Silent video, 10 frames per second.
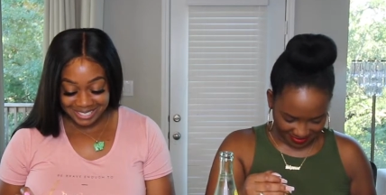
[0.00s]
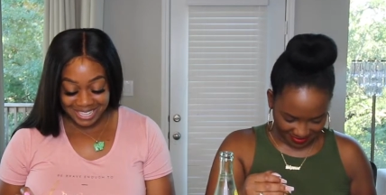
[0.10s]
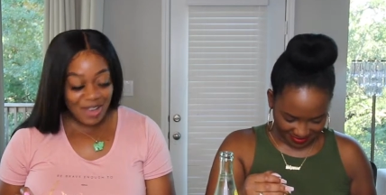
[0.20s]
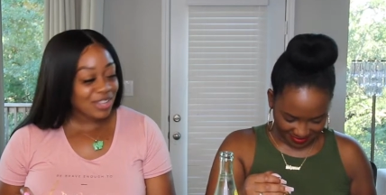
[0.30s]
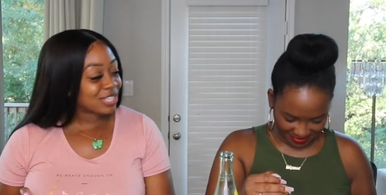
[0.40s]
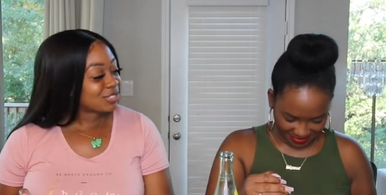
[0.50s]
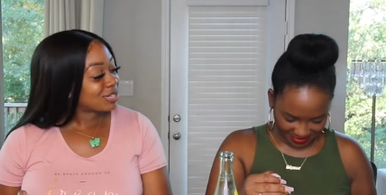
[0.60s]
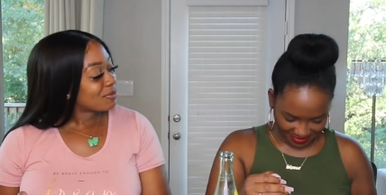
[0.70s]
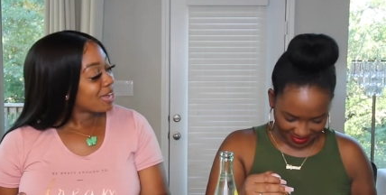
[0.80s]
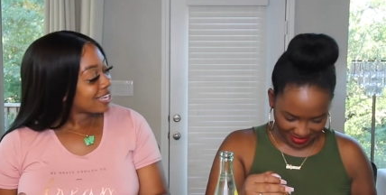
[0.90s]
Speaker 1: Oh, I
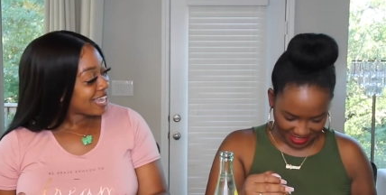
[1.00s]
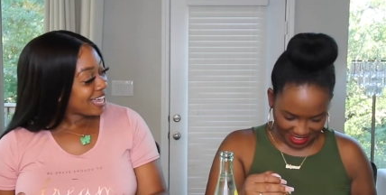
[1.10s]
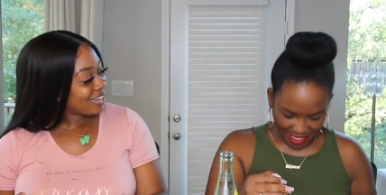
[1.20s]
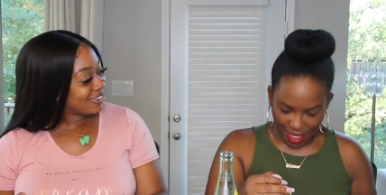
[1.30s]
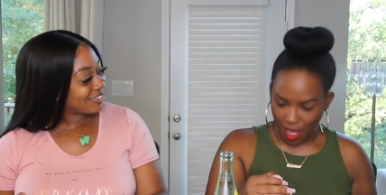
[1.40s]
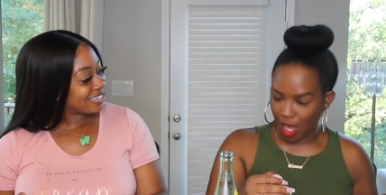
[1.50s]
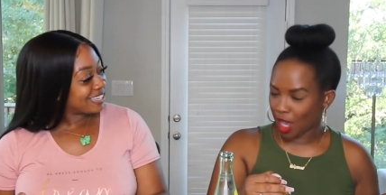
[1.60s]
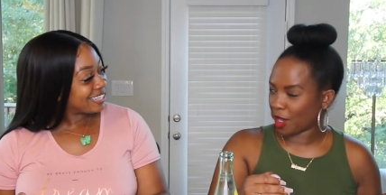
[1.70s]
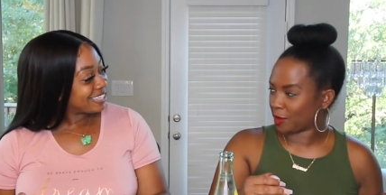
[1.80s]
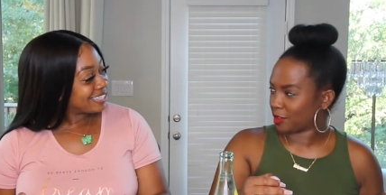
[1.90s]
thought you were going out loud.
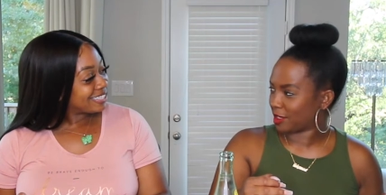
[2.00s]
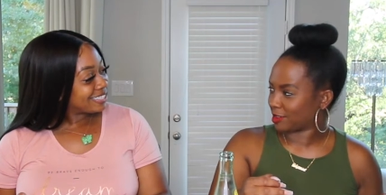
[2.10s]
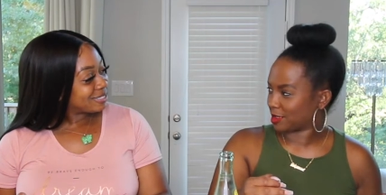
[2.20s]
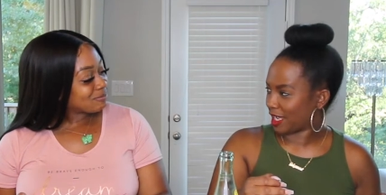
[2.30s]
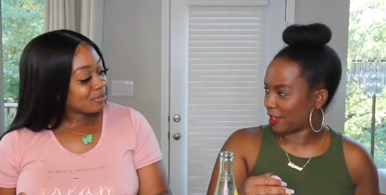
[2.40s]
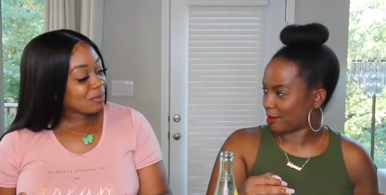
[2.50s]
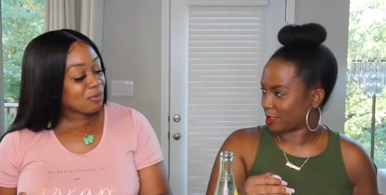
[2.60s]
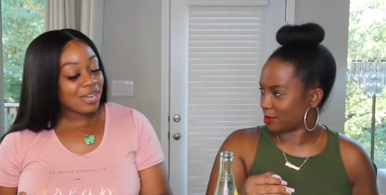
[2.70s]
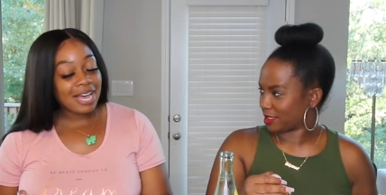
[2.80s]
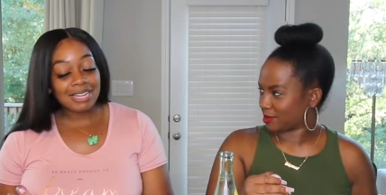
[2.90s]
Oh no, I always
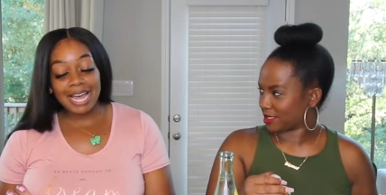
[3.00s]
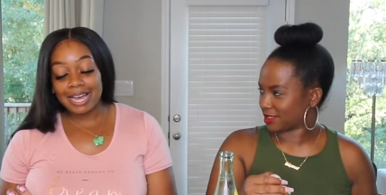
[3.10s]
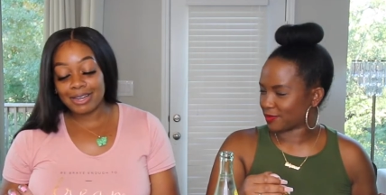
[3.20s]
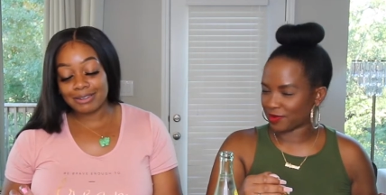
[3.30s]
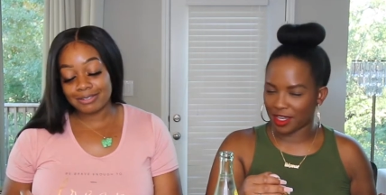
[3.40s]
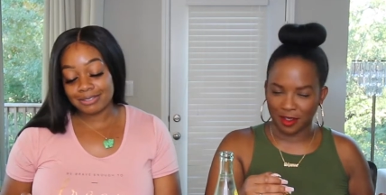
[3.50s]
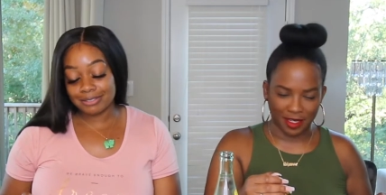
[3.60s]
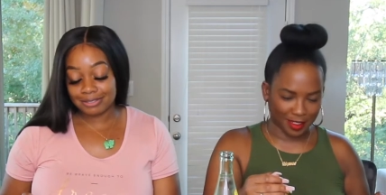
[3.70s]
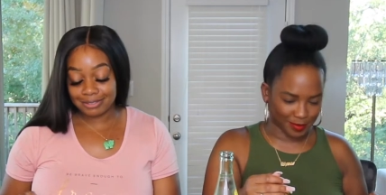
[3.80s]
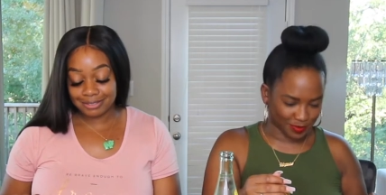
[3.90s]
pray out loud.
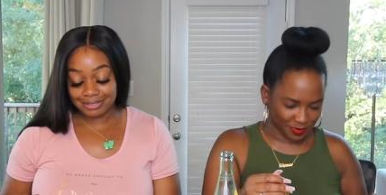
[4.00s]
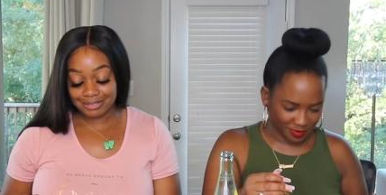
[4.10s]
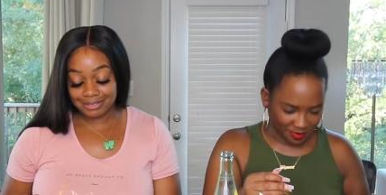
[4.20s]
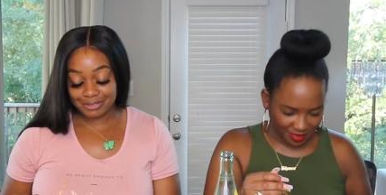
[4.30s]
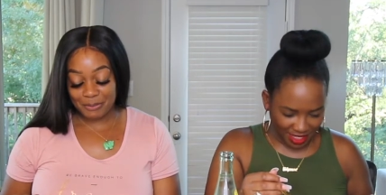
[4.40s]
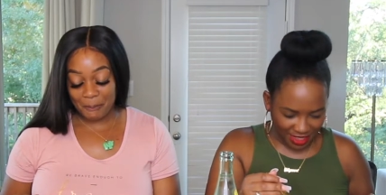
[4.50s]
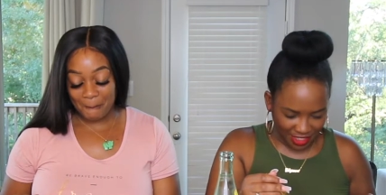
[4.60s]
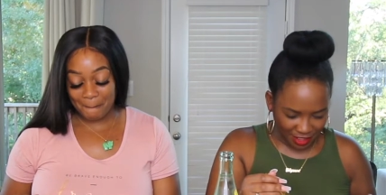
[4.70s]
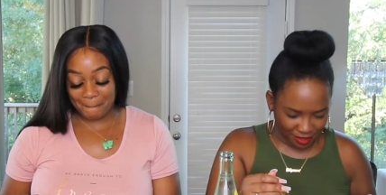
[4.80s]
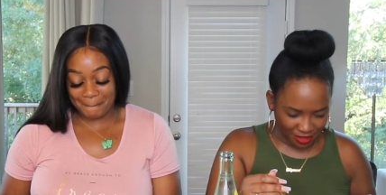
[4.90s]
Okay.
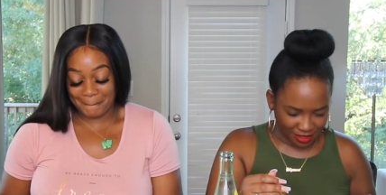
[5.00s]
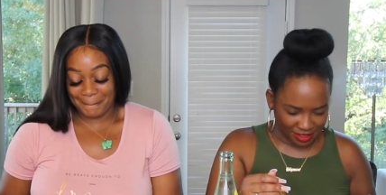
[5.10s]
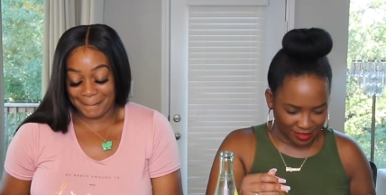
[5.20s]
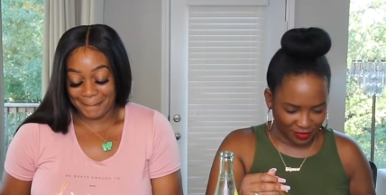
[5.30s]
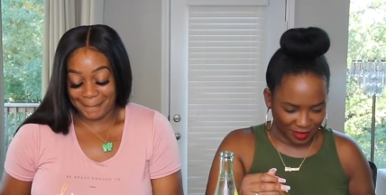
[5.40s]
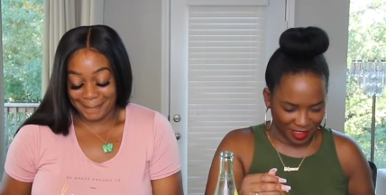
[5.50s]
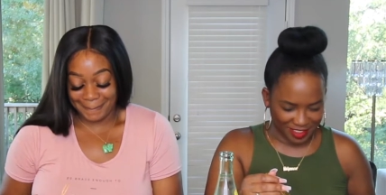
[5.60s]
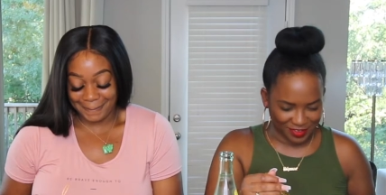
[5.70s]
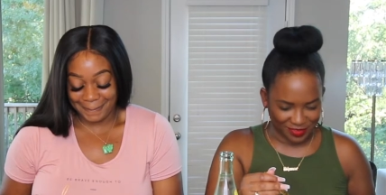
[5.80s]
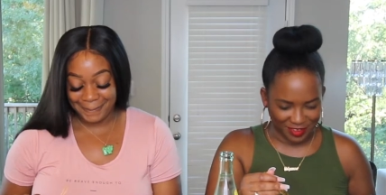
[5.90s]
Thank you, Jesus, for
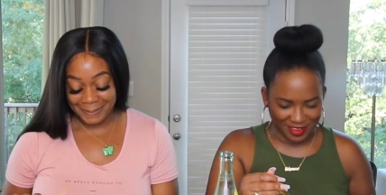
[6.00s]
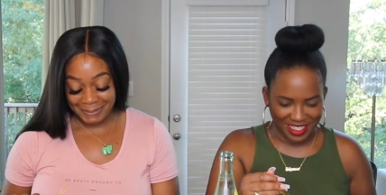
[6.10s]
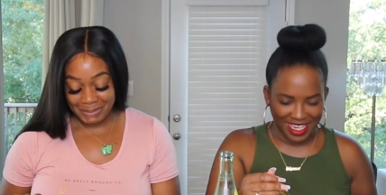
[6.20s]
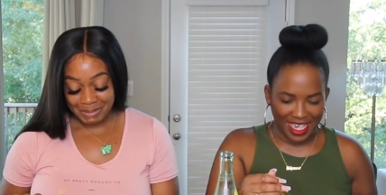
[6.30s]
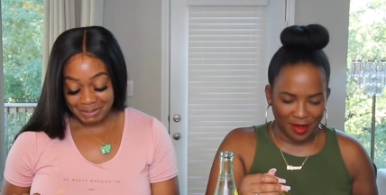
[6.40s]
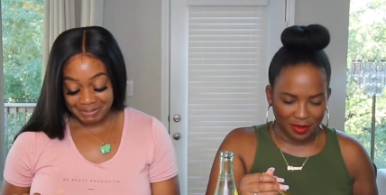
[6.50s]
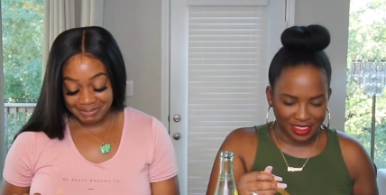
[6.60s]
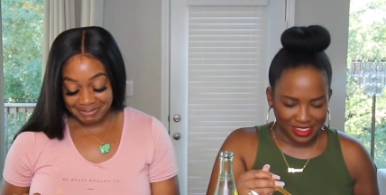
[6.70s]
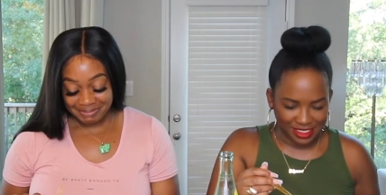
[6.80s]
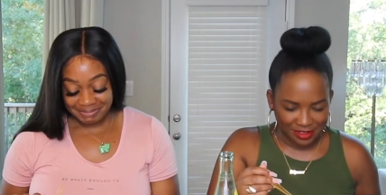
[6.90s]
this food.
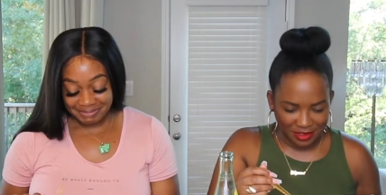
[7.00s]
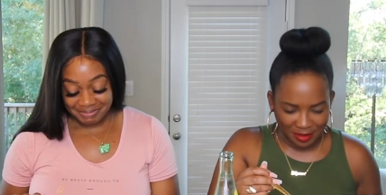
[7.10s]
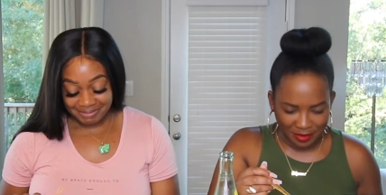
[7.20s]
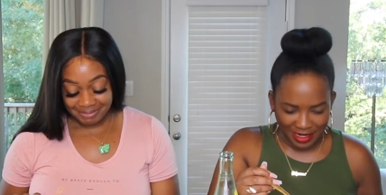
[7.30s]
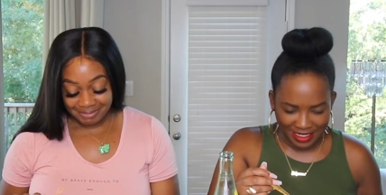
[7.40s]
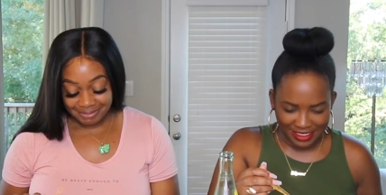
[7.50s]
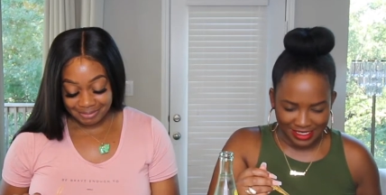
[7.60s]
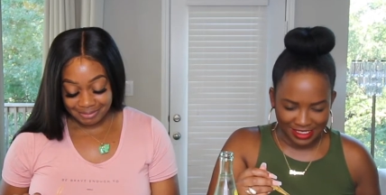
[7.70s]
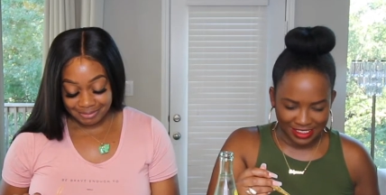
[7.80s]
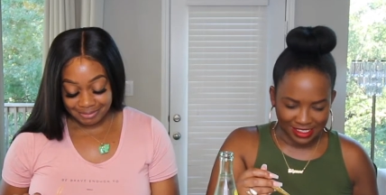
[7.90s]
Blessed to our bodies.
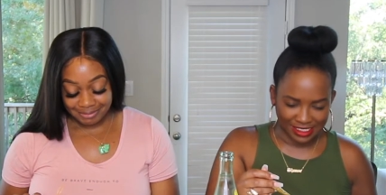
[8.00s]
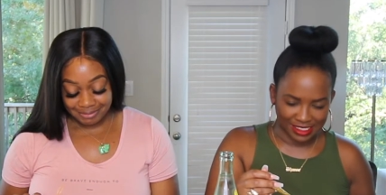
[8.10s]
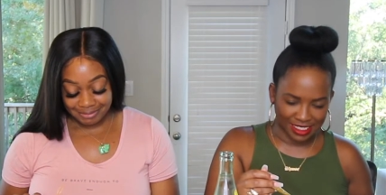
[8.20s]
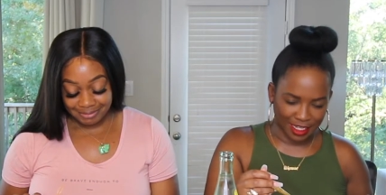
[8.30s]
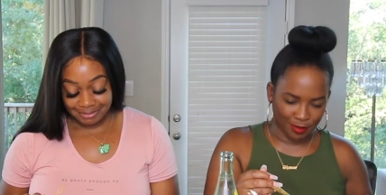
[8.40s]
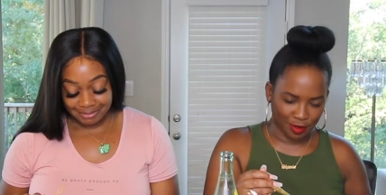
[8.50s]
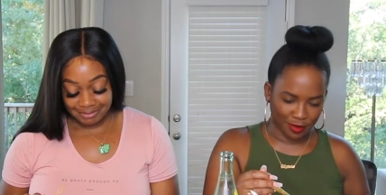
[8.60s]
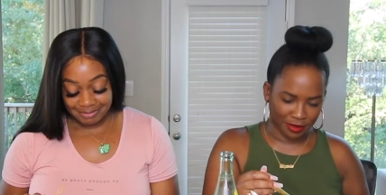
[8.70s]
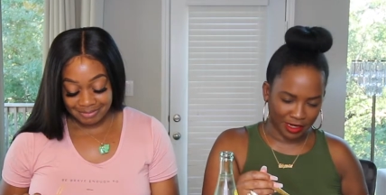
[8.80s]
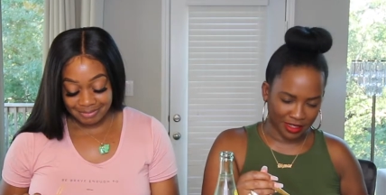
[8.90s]
In Jesus' name we
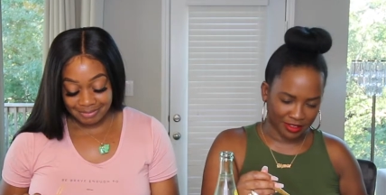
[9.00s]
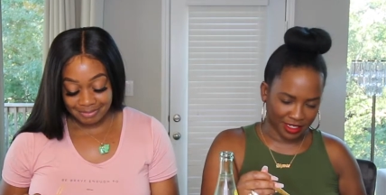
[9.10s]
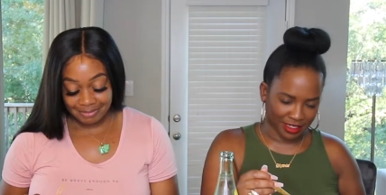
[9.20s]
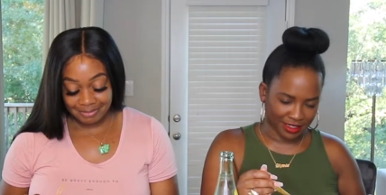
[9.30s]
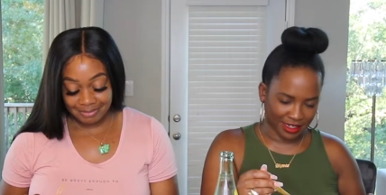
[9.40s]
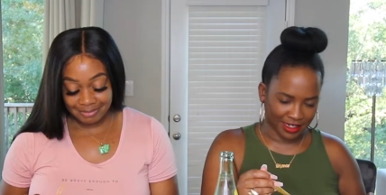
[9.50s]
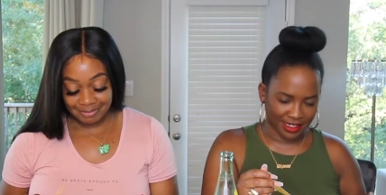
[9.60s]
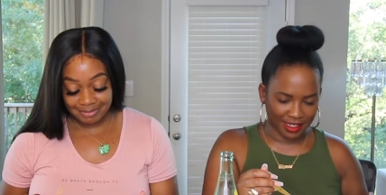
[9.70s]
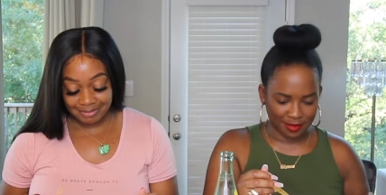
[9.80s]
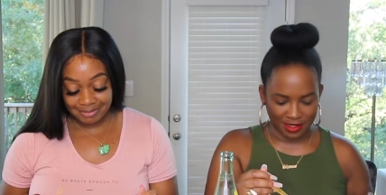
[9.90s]
pray. Thank God.
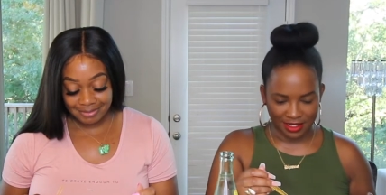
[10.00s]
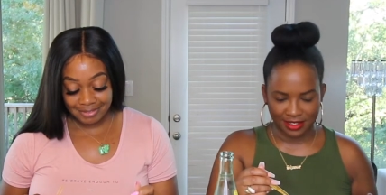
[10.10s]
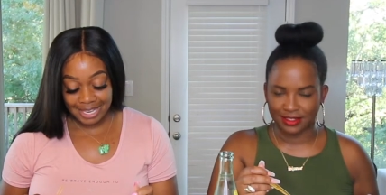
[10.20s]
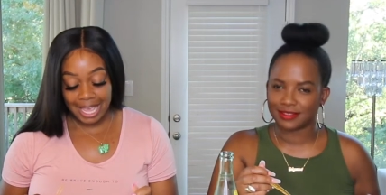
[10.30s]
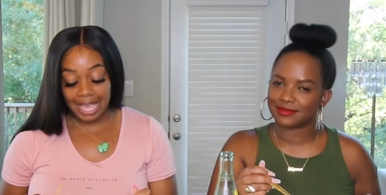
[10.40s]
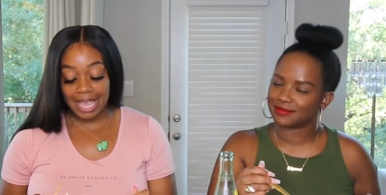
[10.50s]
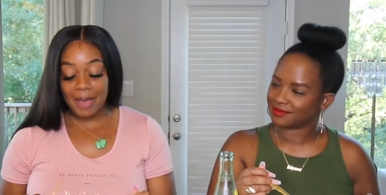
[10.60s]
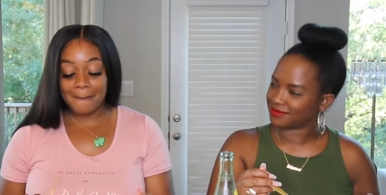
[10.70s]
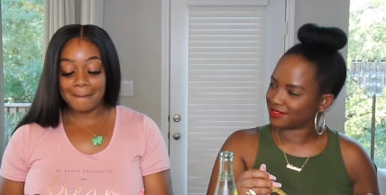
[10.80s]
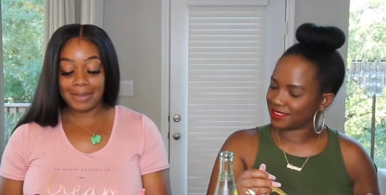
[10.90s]
Amen.
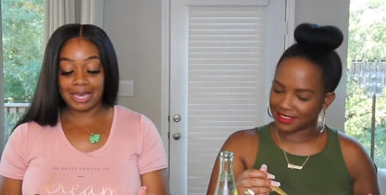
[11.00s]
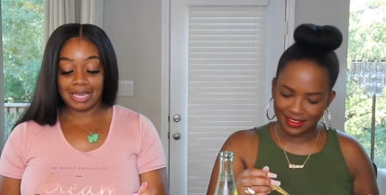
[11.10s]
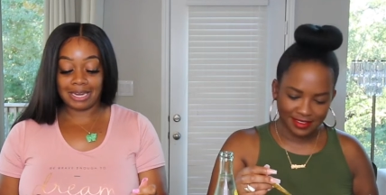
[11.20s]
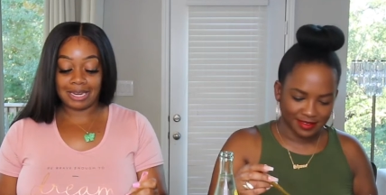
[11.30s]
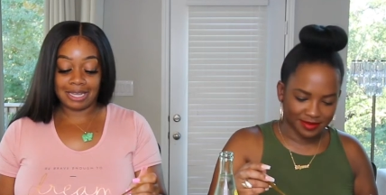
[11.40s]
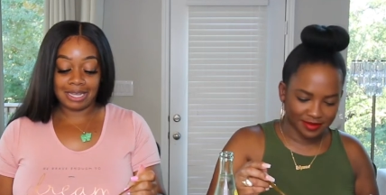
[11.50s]
Amen.